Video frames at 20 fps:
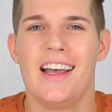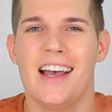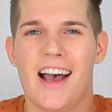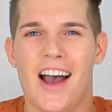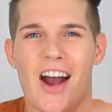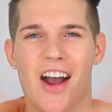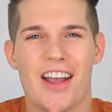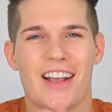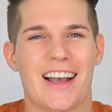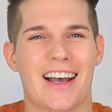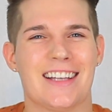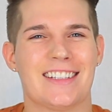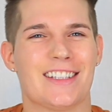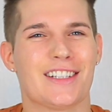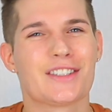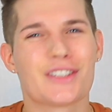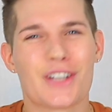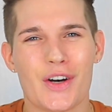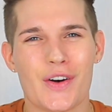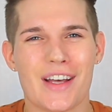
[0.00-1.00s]
Alright guys,
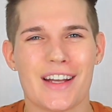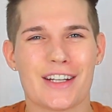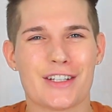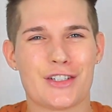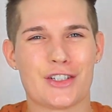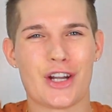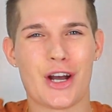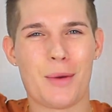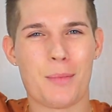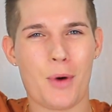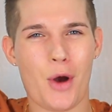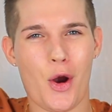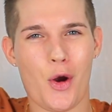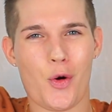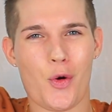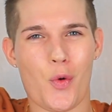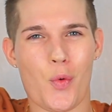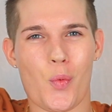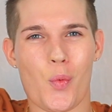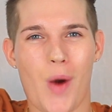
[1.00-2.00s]
let's go ahead and jump
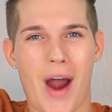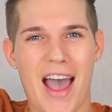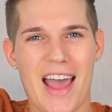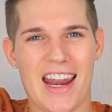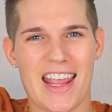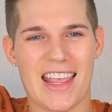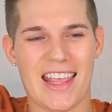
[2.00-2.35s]
right in.